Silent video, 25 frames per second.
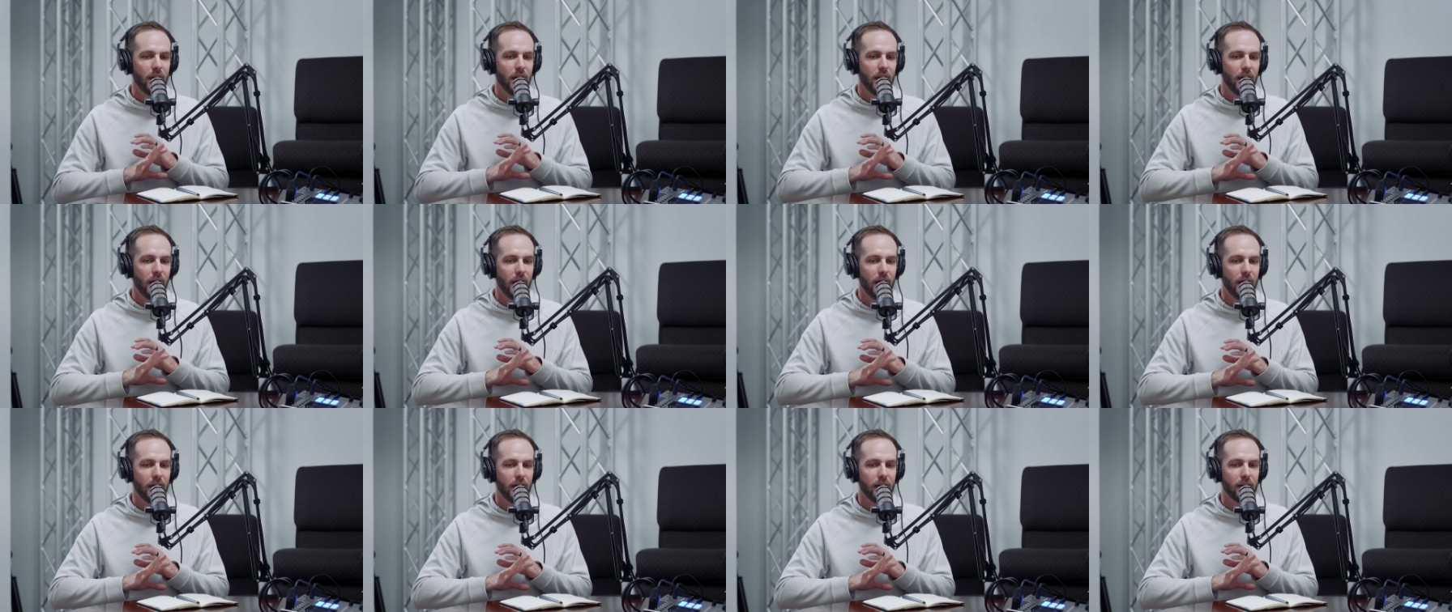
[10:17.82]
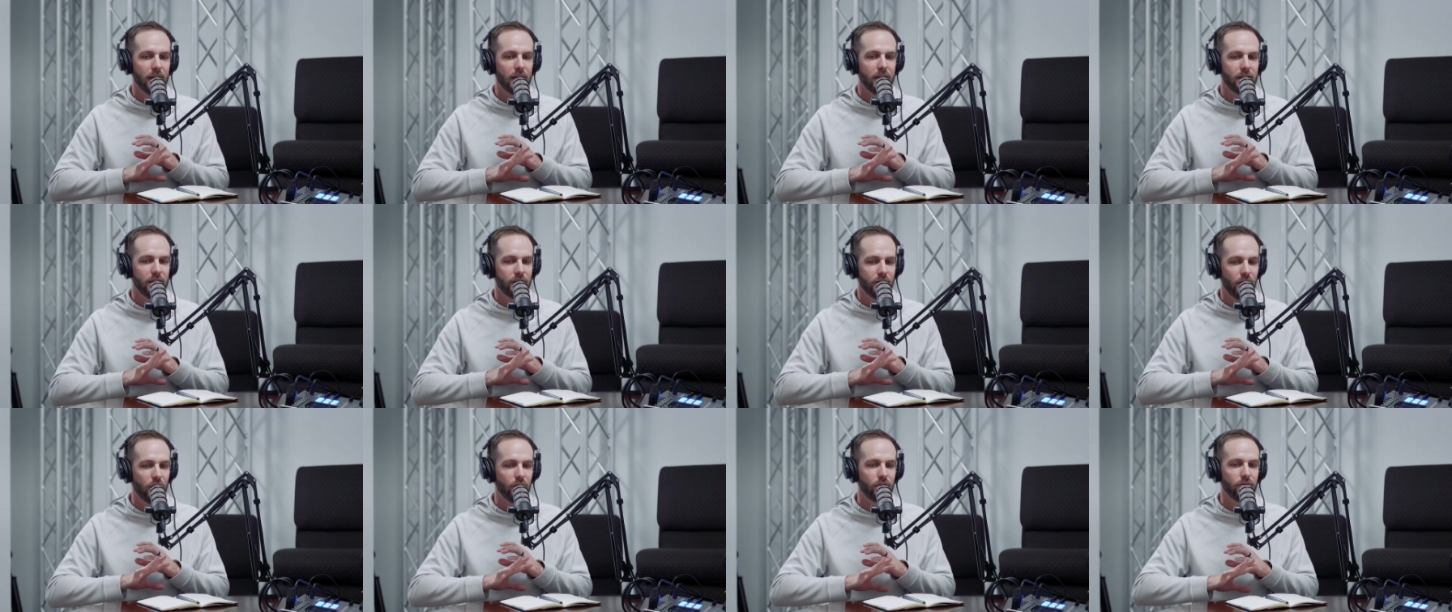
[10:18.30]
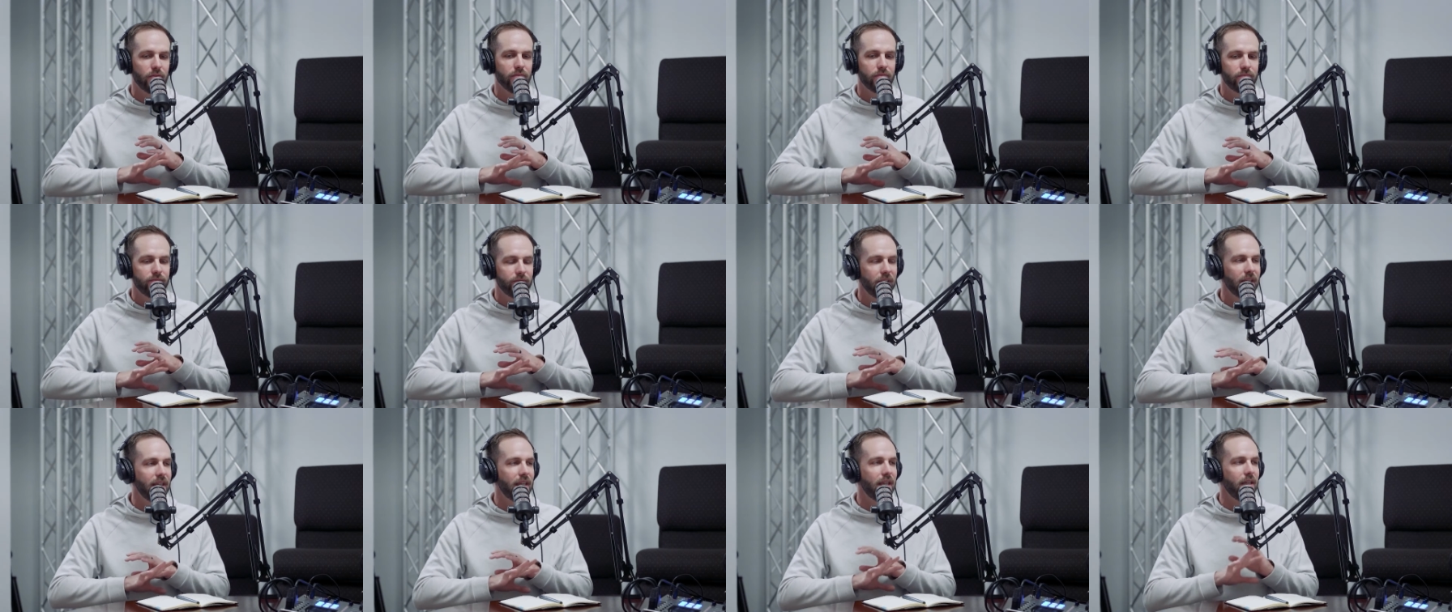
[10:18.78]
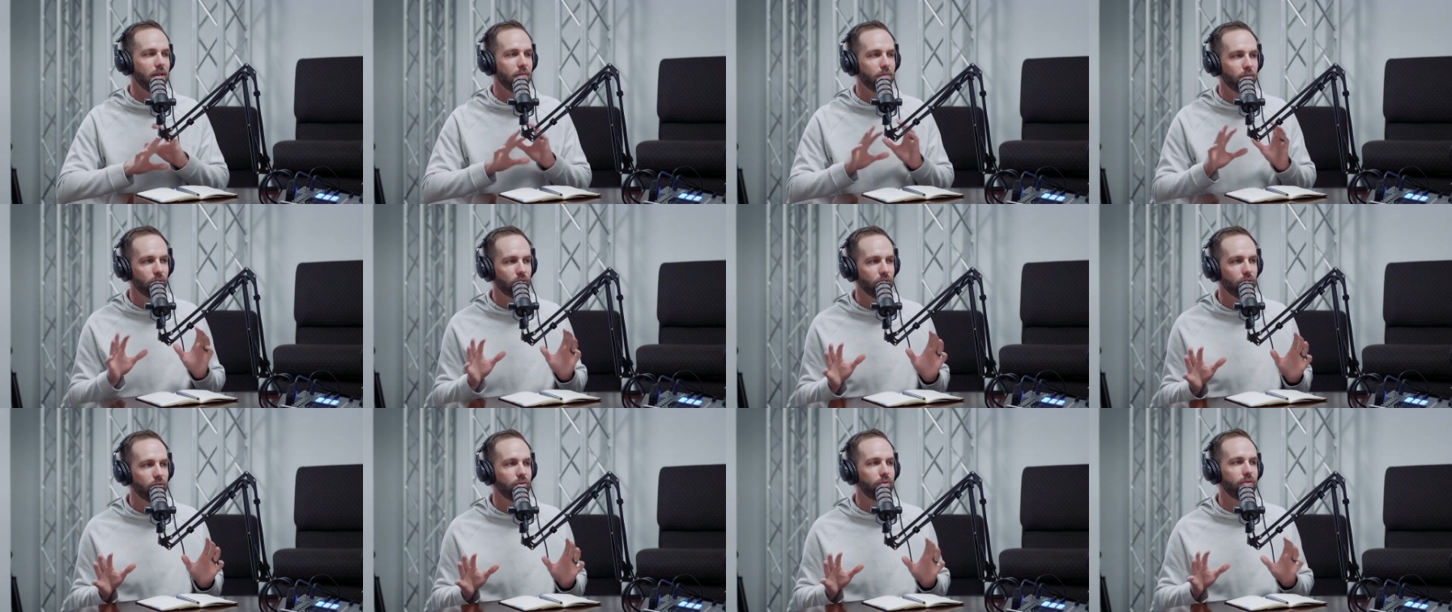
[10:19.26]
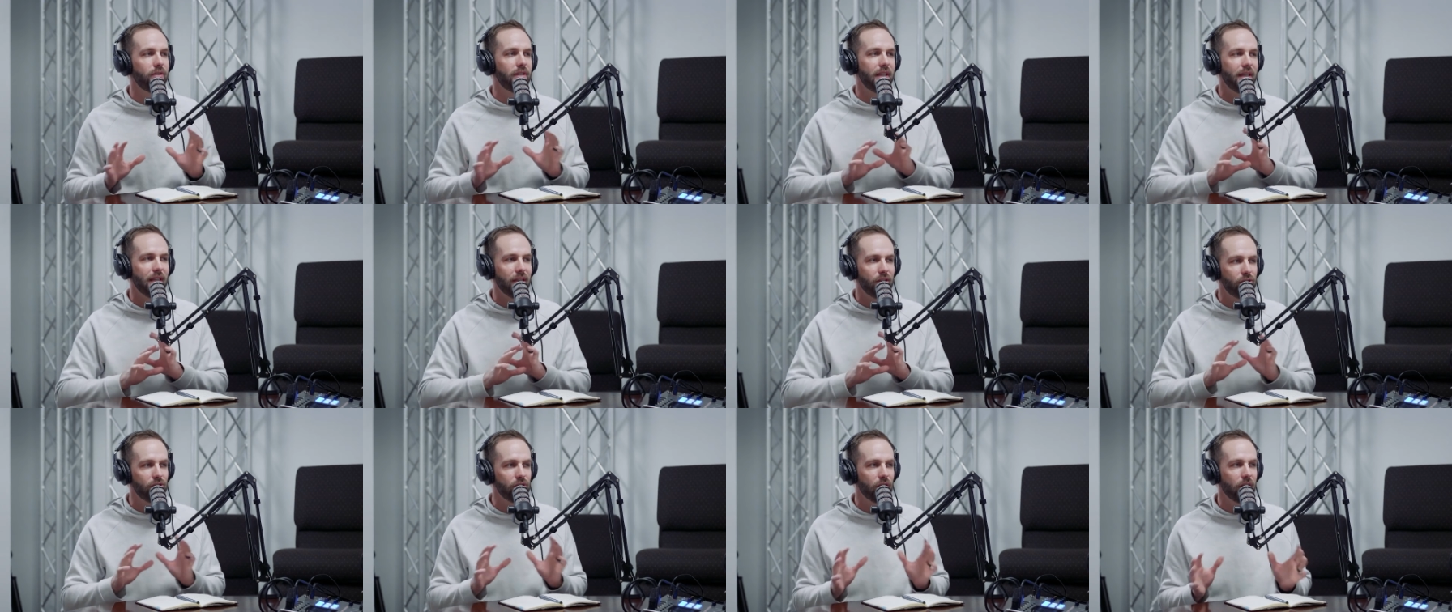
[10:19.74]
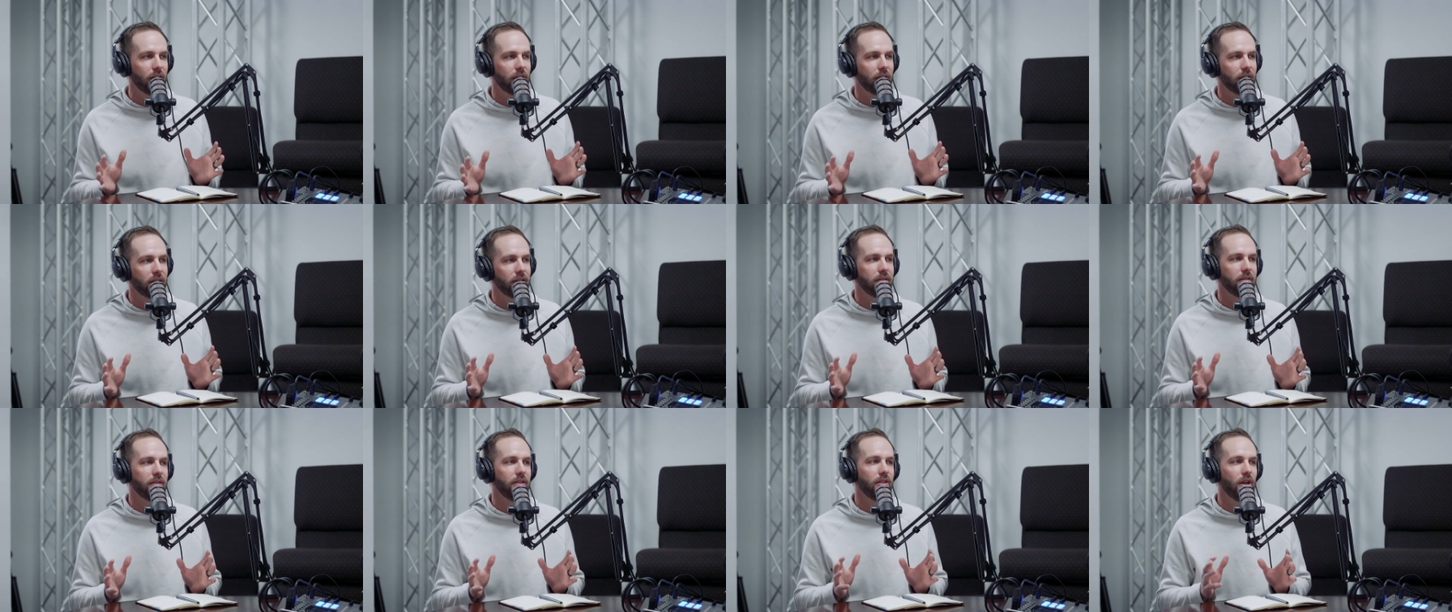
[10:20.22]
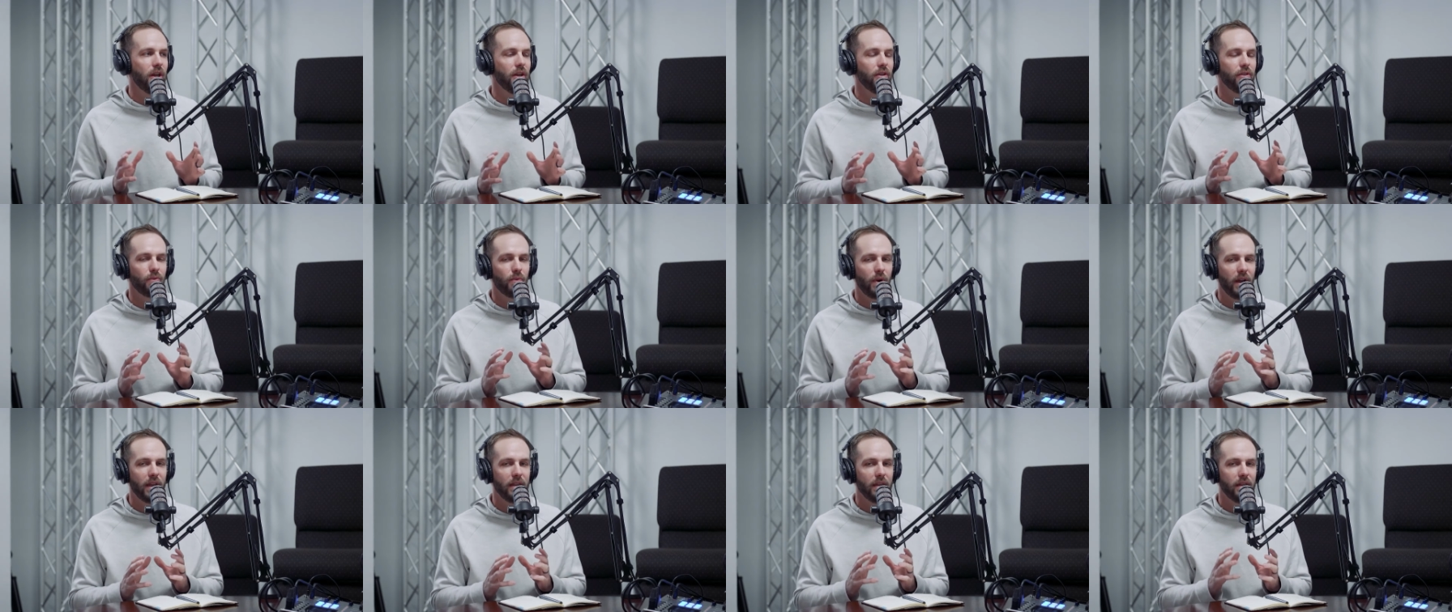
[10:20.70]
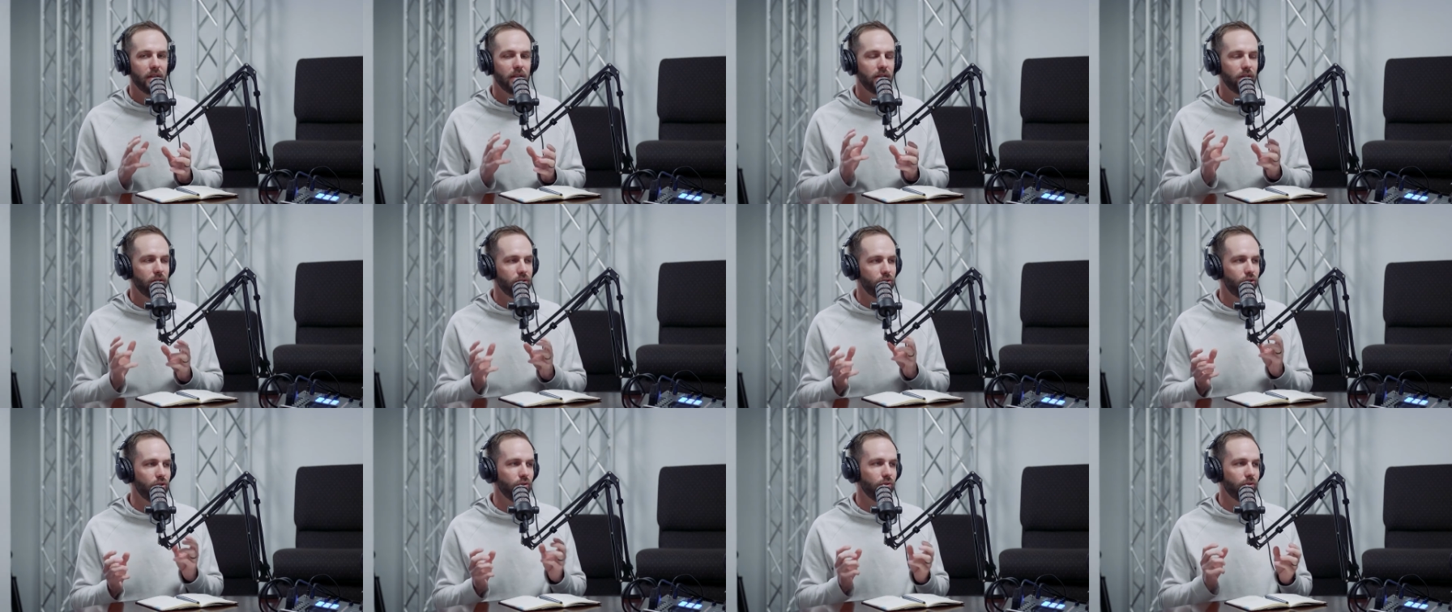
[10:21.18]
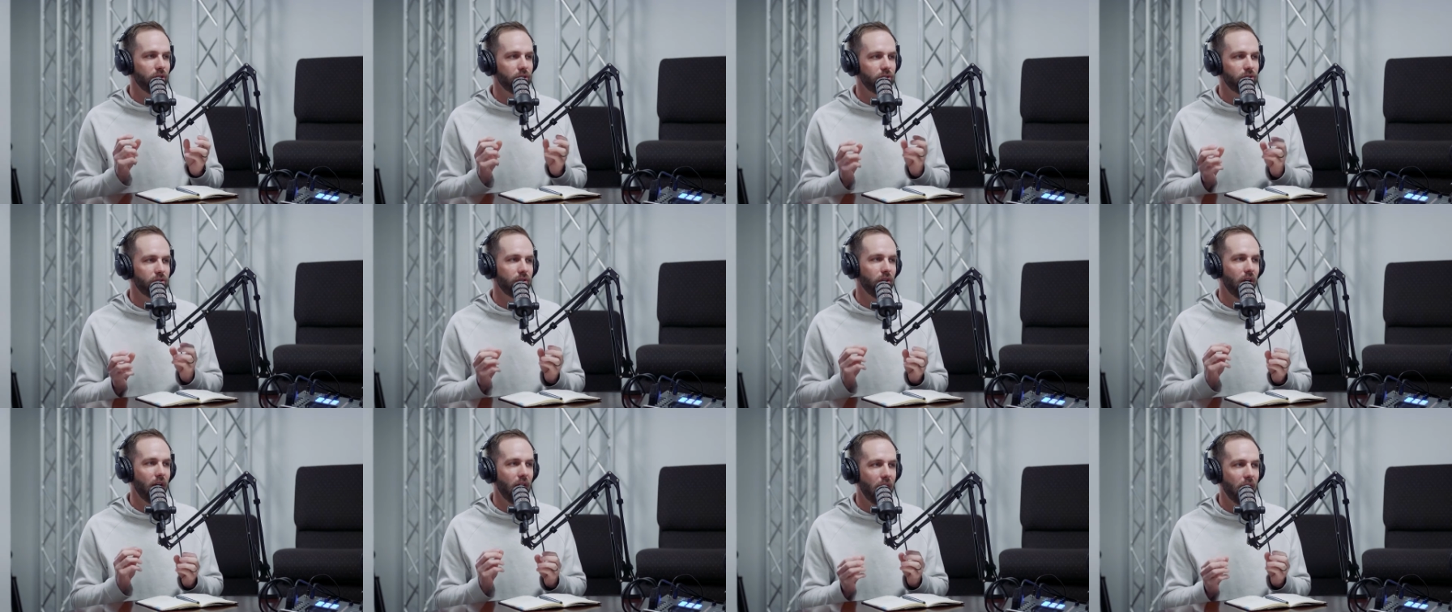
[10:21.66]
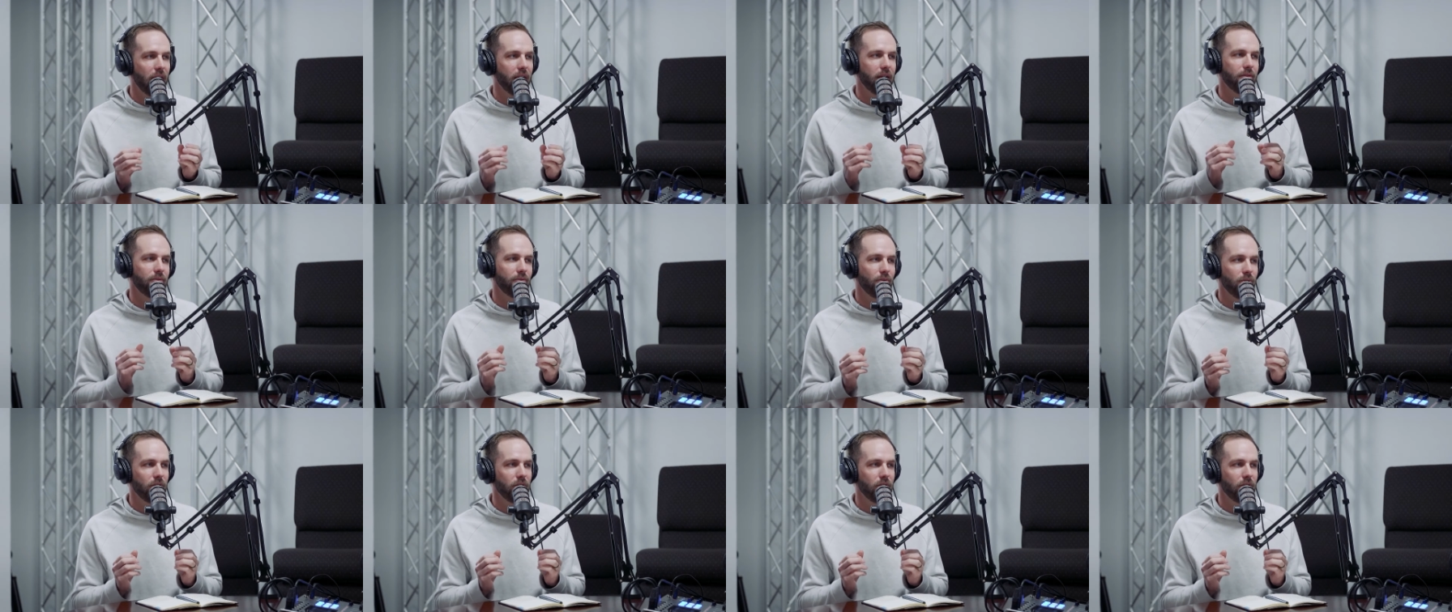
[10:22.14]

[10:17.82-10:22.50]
uh, you know Hebrew teaching, you know, the way that the Jewish thought,